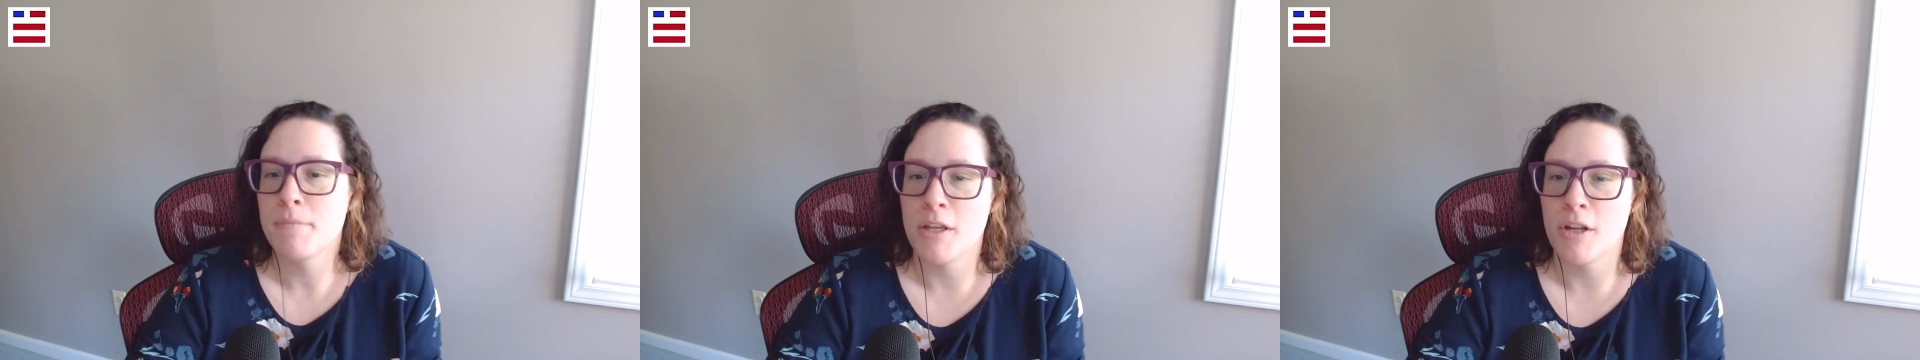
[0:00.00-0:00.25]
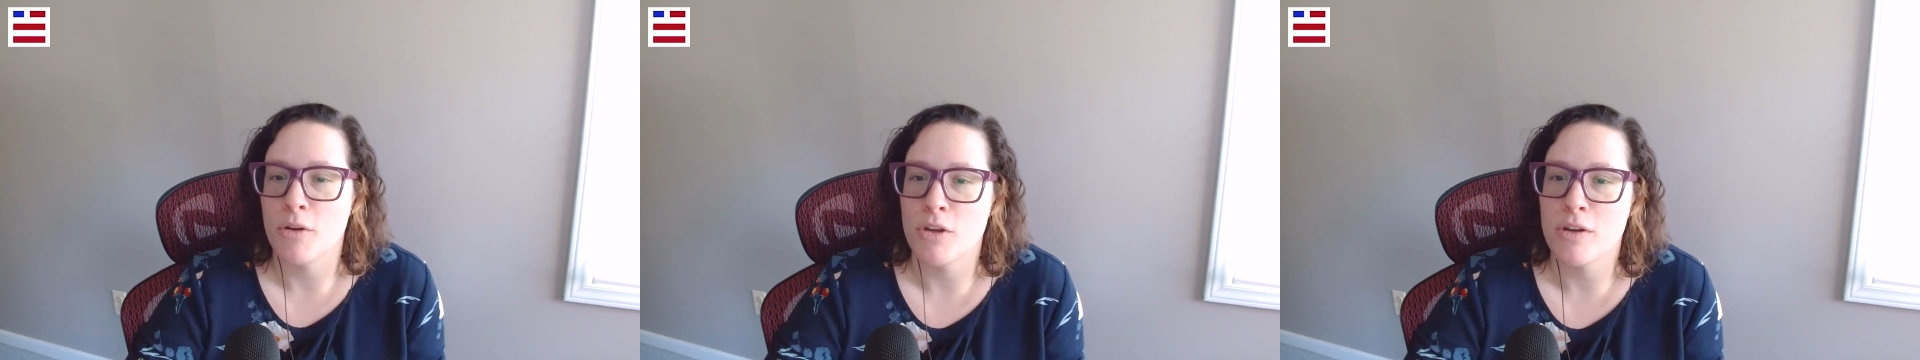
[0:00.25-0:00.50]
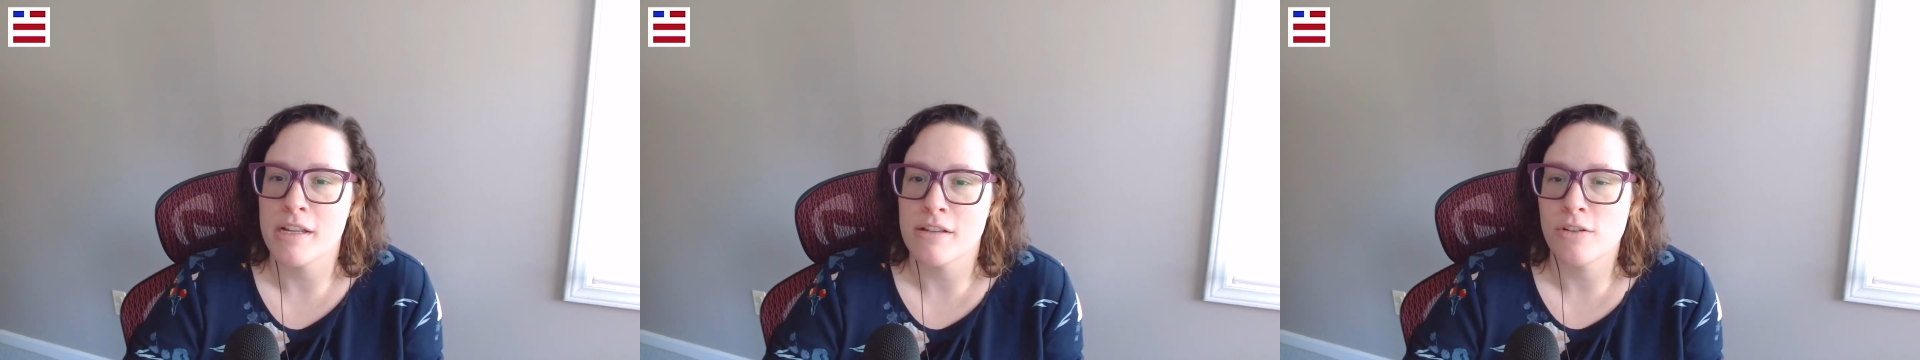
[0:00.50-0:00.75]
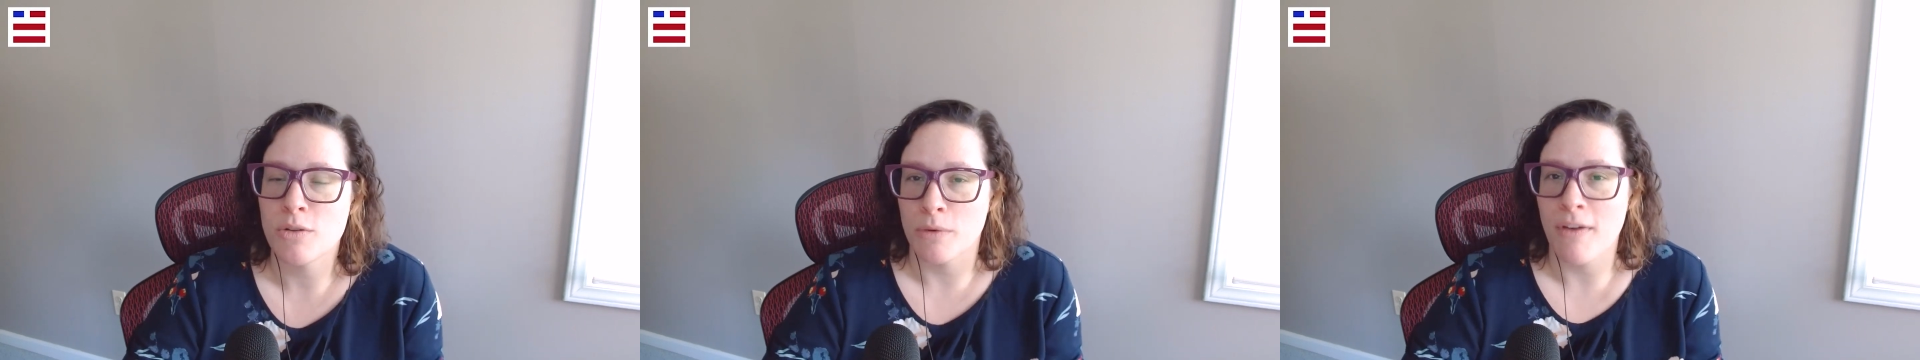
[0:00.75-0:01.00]
you
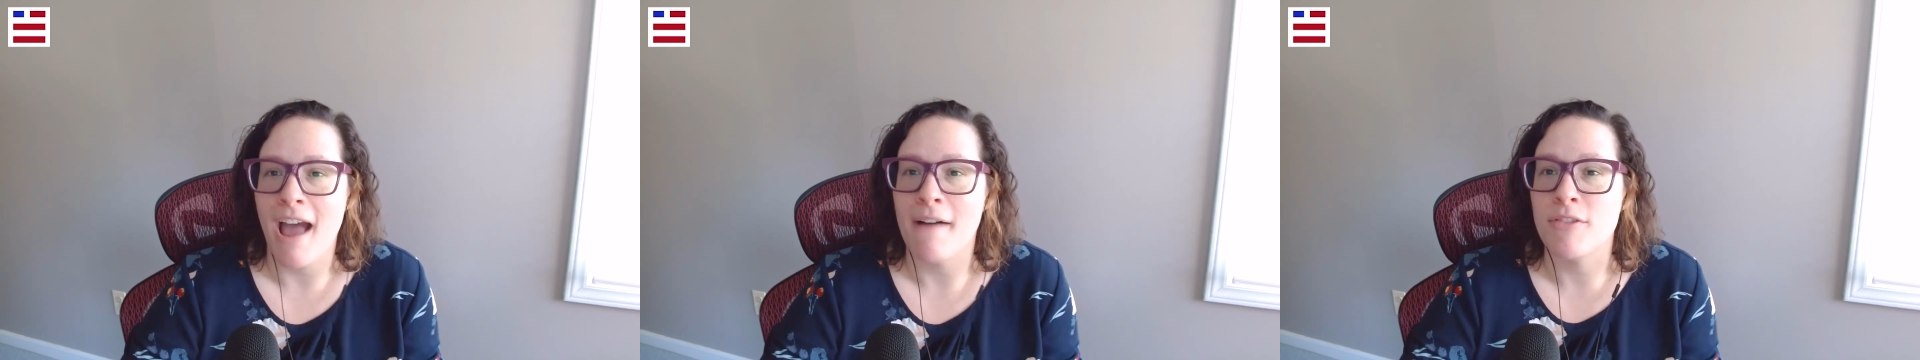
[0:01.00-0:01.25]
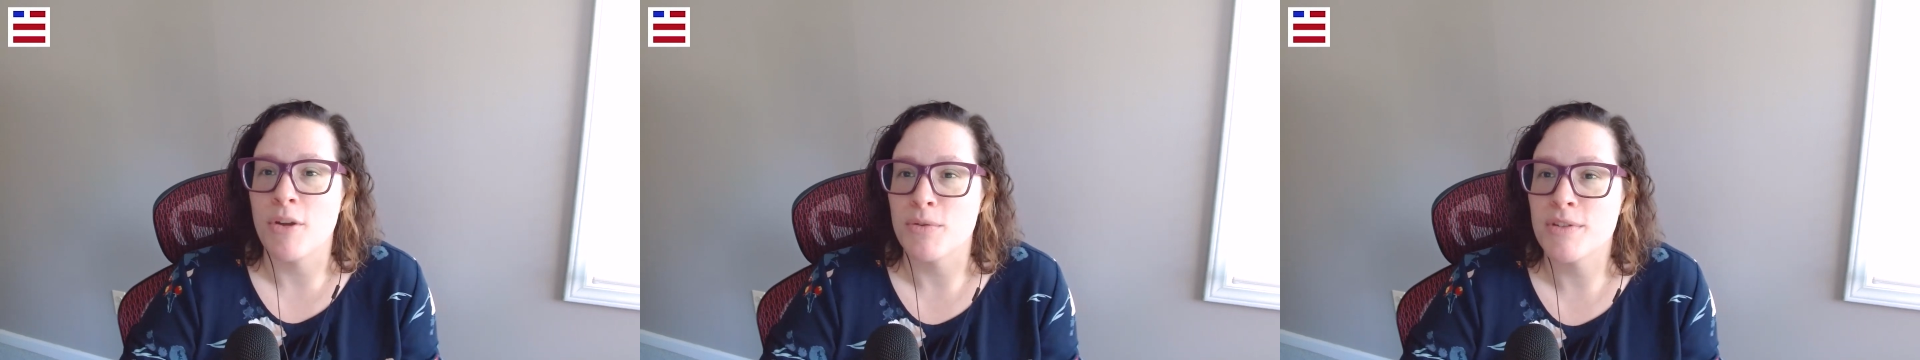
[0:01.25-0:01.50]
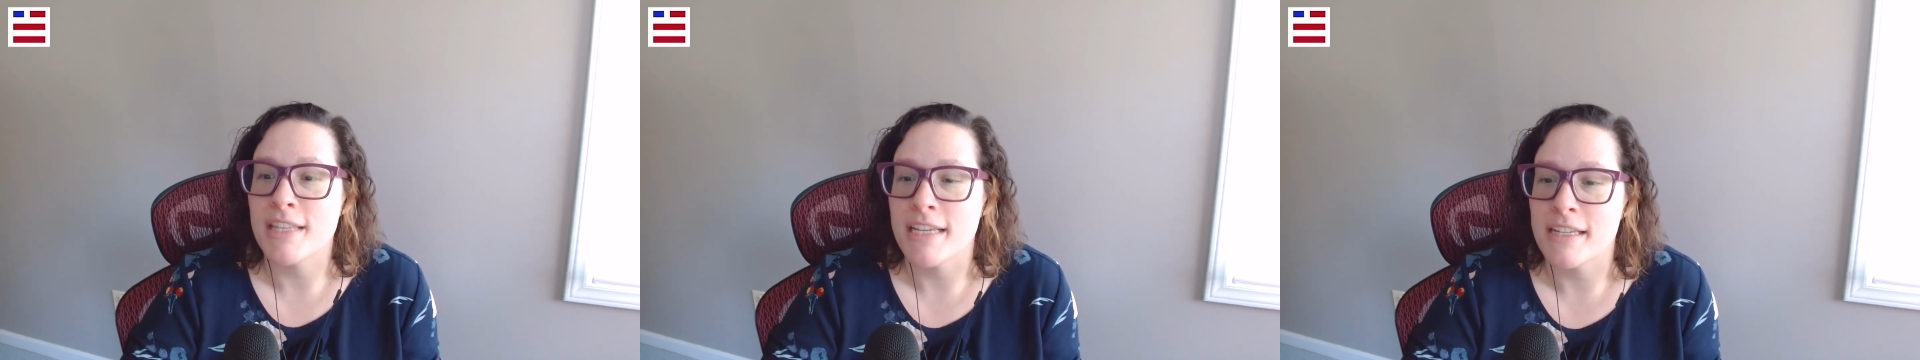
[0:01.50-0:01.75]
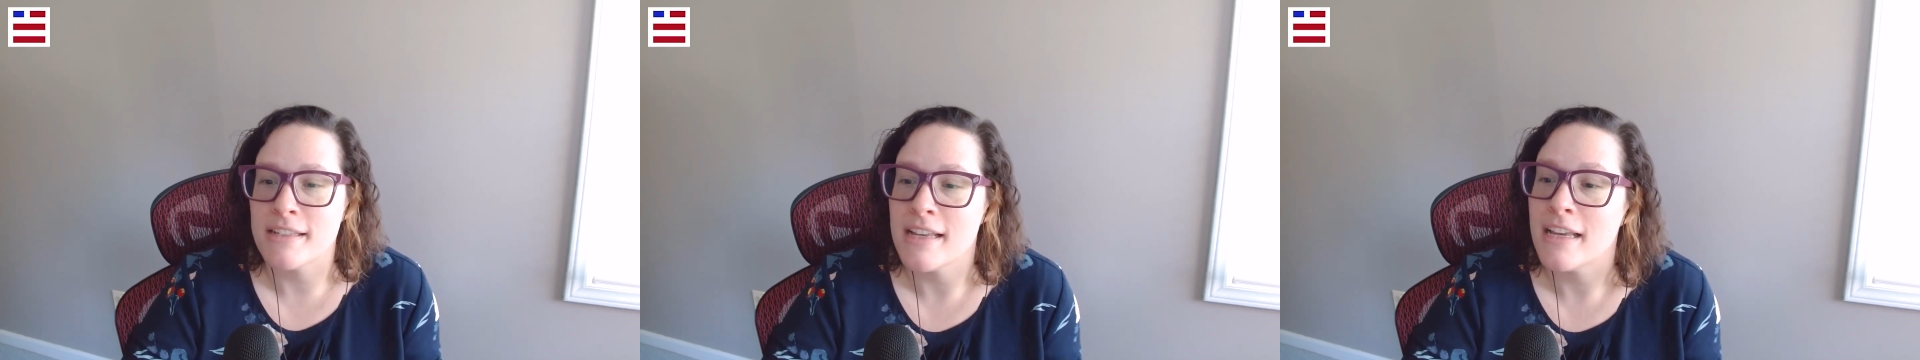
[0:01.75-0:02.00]
can sort of have those
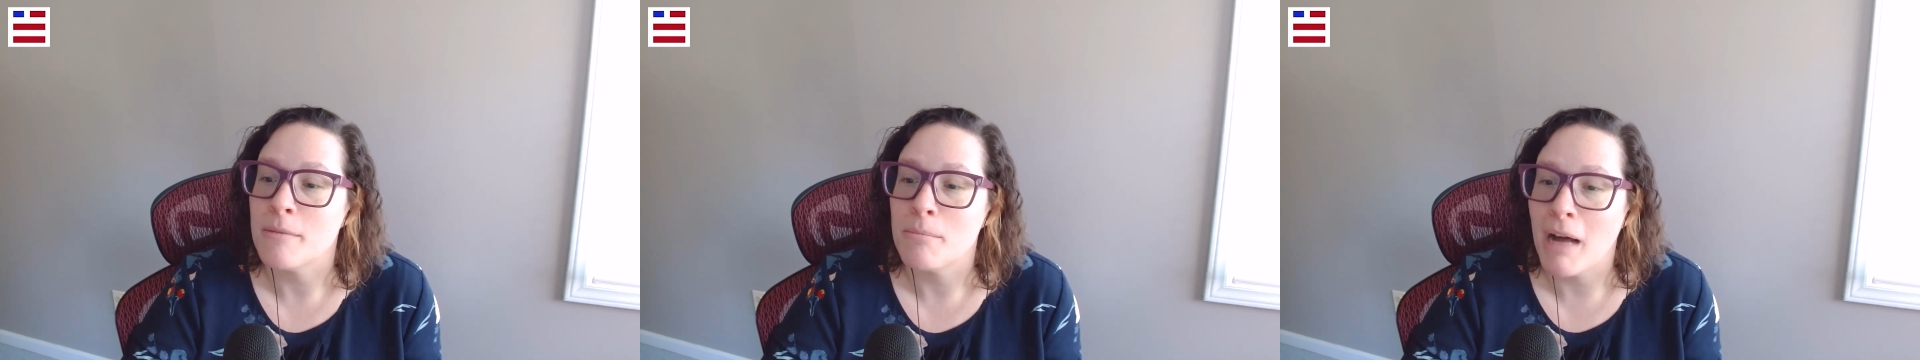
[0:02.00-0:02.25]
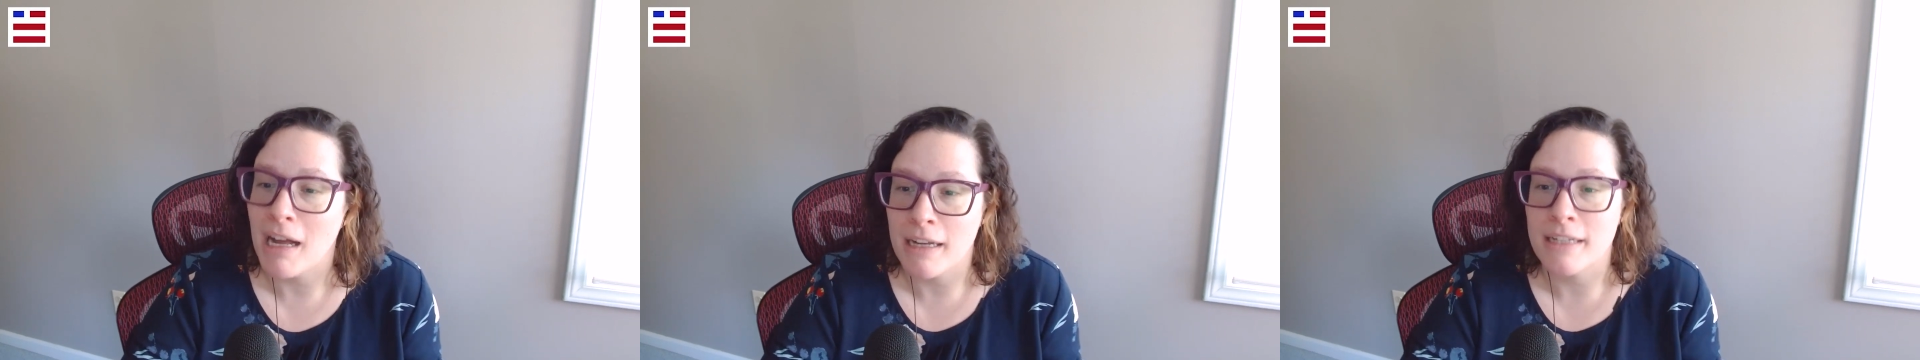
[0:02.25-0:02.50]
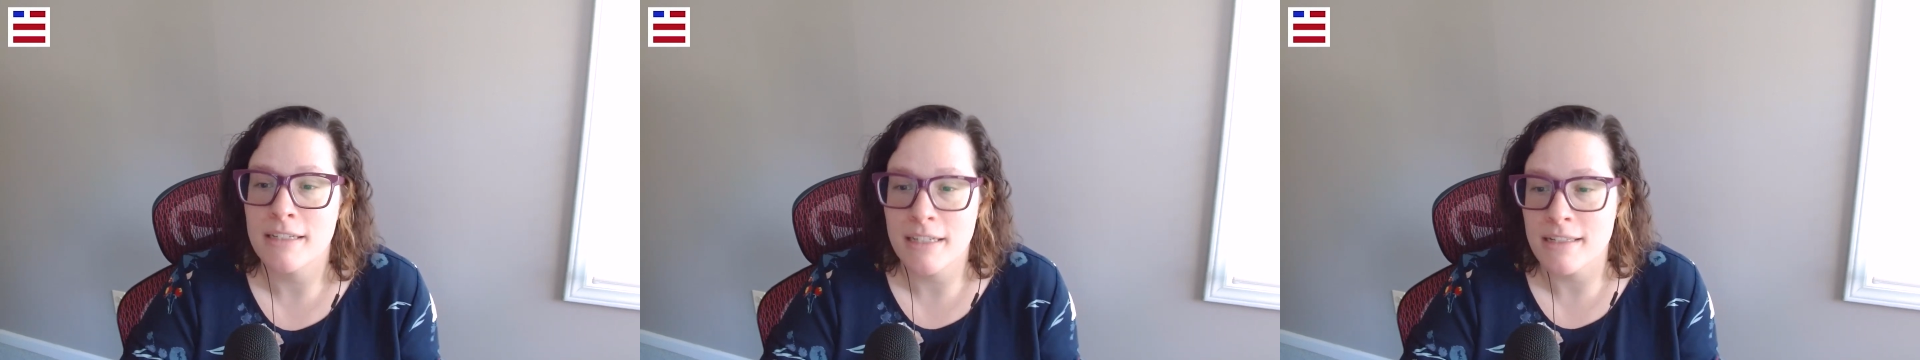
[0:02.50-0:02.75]
things in mind,